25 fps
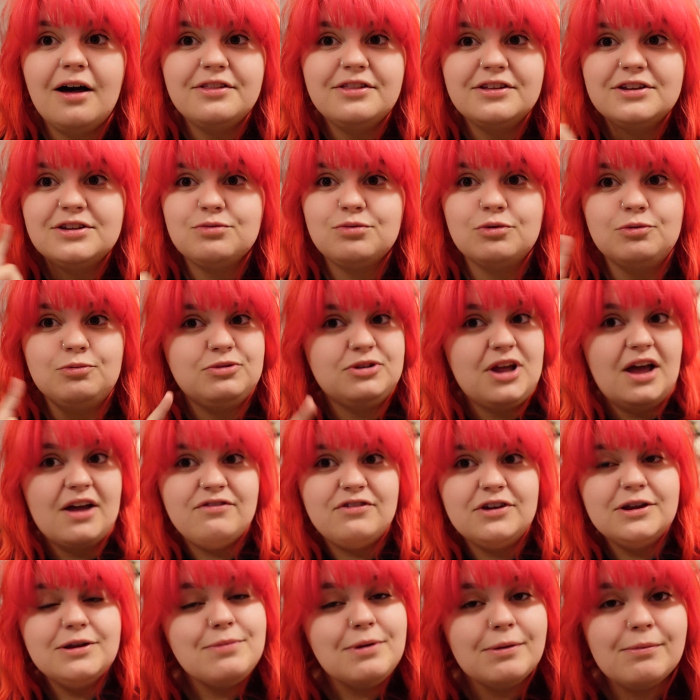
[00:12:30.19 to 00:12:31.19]
this would
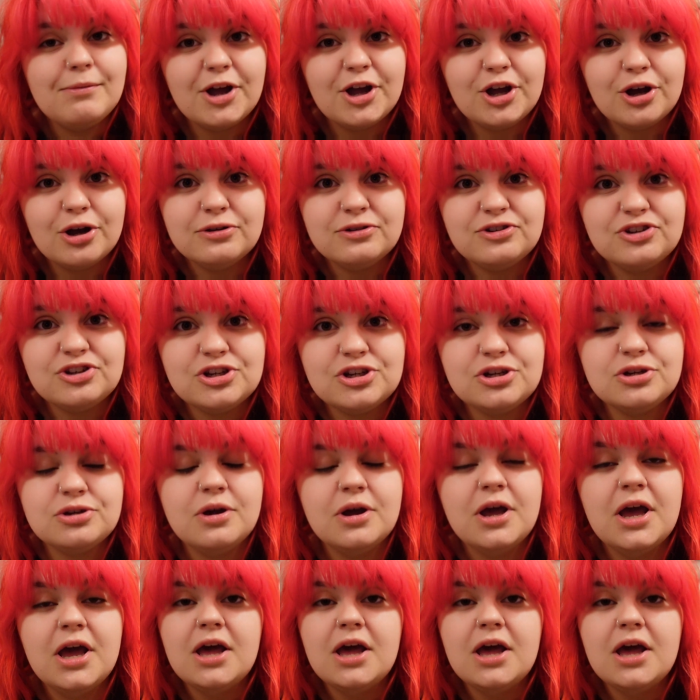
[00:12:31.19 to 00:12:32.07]
definitely be my go-to